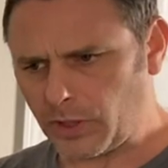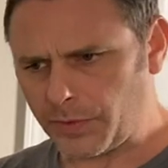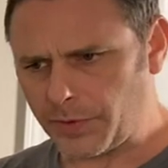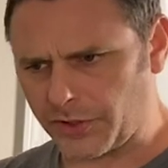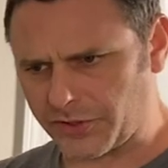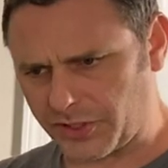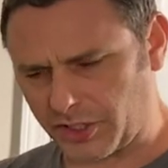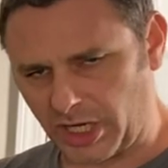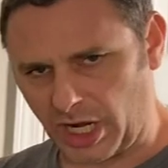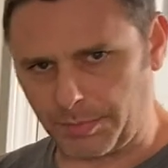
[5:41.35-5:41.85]

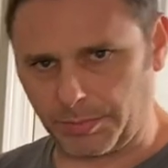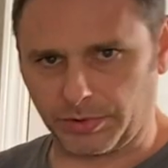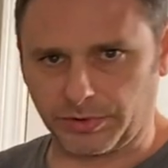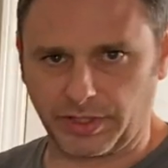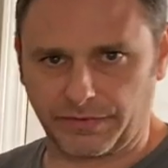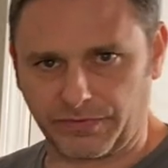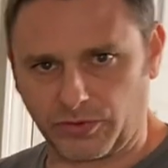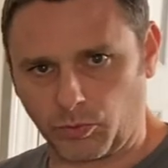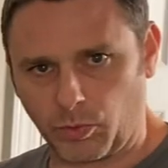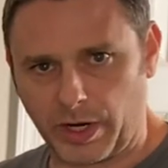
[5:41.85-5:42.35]
there's a couple
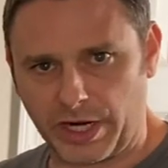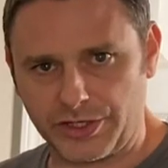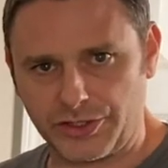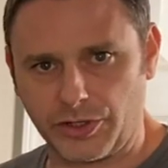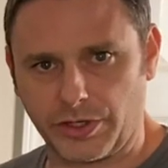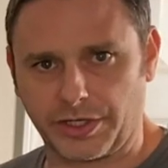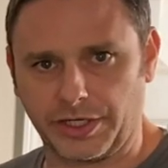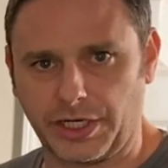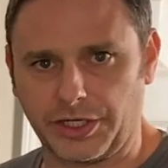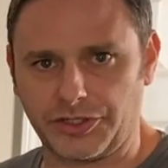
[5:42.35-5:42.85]
different ways
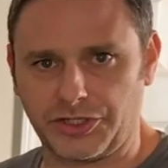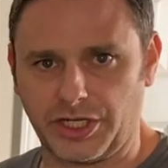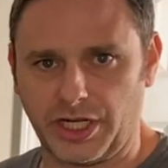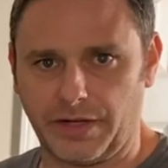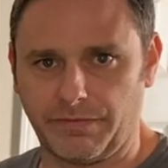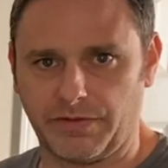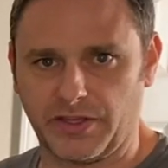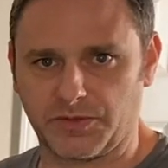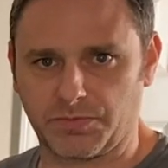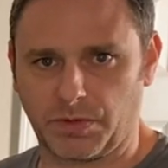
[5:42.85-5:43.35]
you can
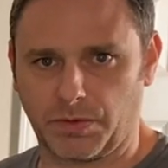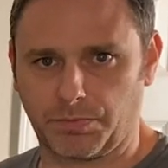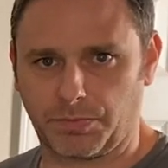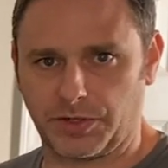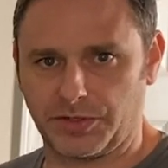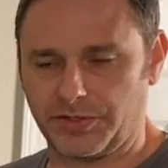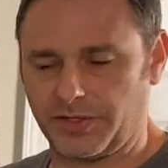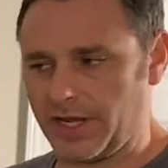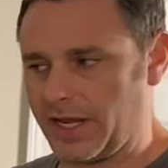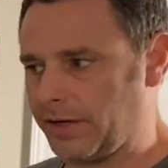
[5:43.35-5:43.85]
achieve this, but
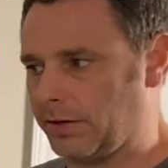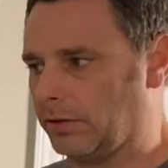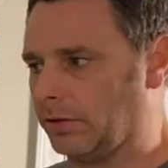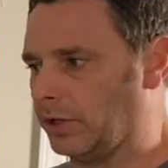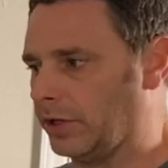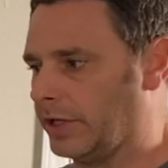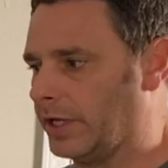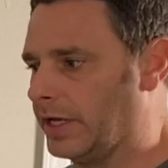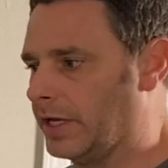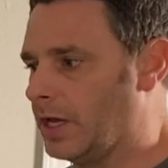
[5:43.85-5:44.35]

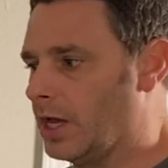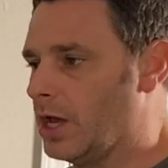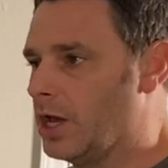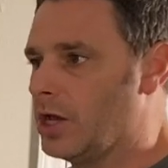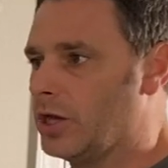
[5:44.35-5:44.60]
particularly